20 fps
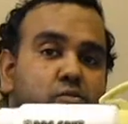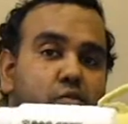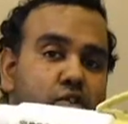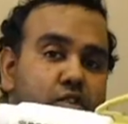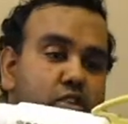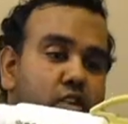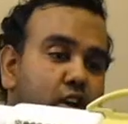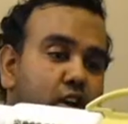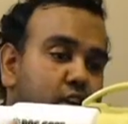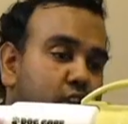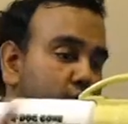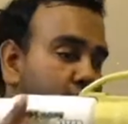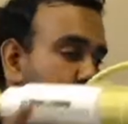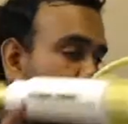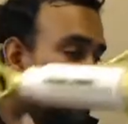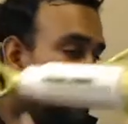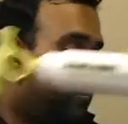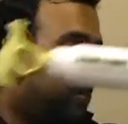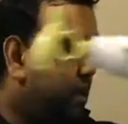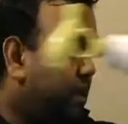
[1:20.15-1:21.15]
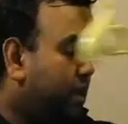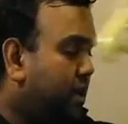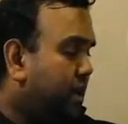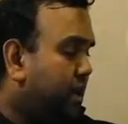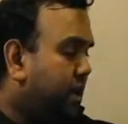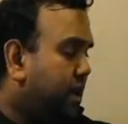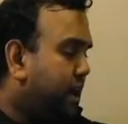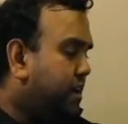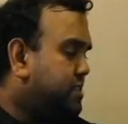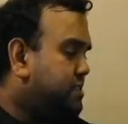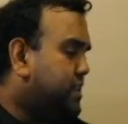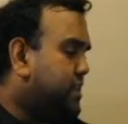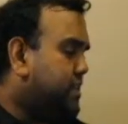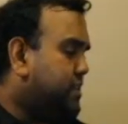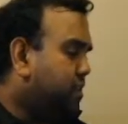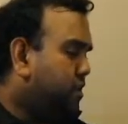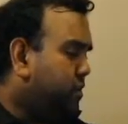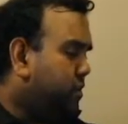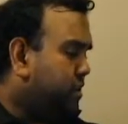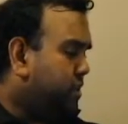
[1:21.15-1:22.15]
worth talking about. And it's not
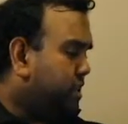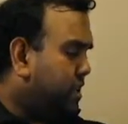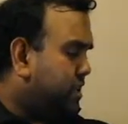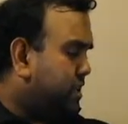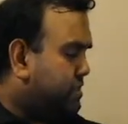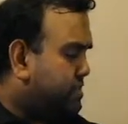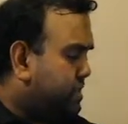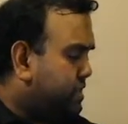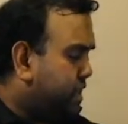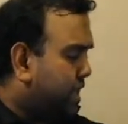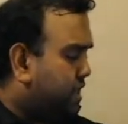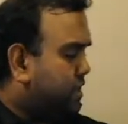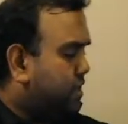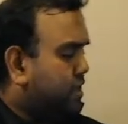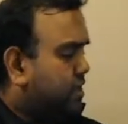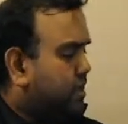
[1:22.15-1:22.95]
the only one that does that.